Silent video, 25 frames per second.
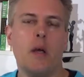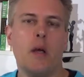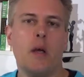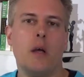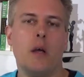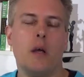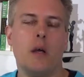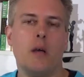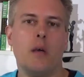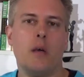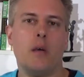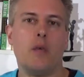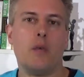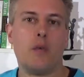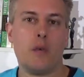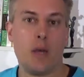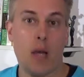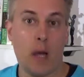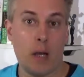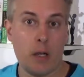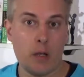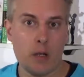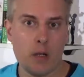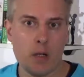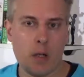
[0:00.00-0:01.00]
uh,
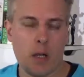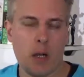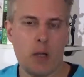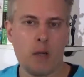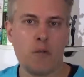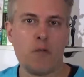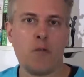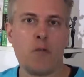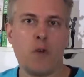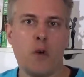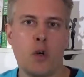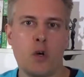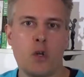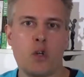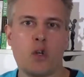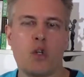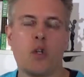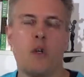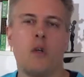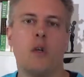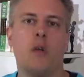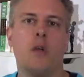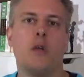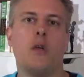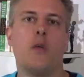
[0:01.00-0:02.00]
reality and
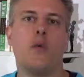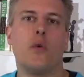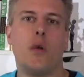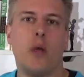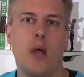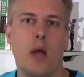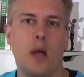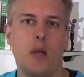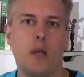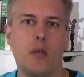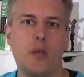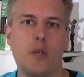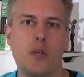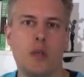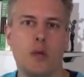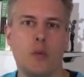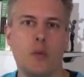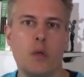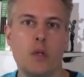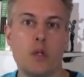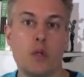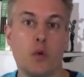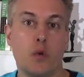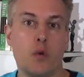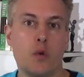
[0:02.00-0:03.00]
virtual reality,
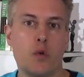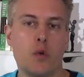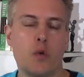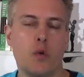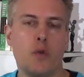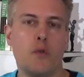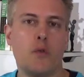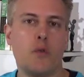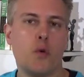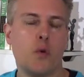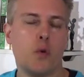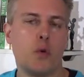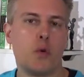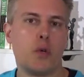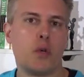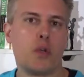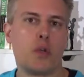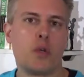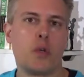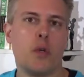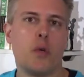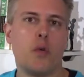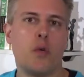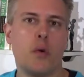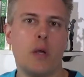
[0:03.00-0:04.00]
which also, of
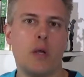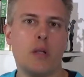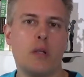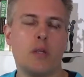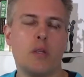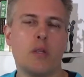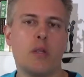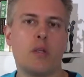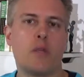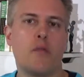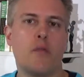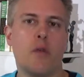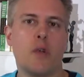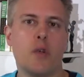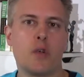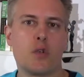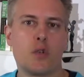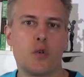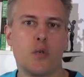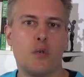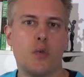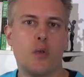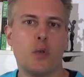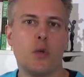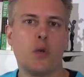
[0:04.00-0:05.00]
course, raises
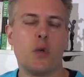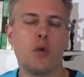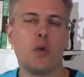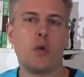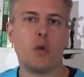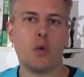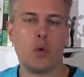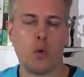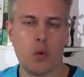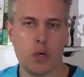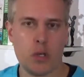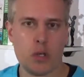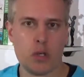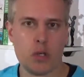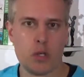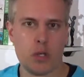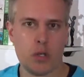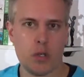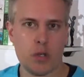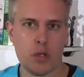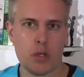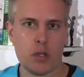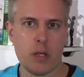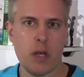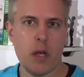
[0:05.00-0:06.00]
philosophical
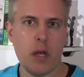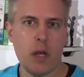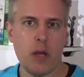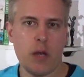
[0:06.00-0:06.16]
questions.